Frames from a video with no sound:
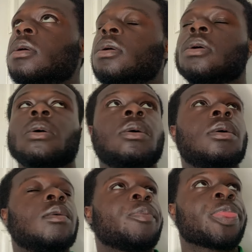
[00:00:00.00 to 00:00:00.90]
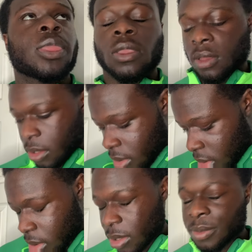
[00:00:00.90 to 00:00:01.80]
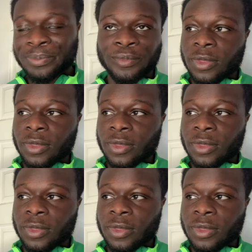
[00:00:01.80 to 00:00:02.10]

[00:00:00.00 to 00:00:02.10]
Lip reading: nation, you can't even play for Nigeria.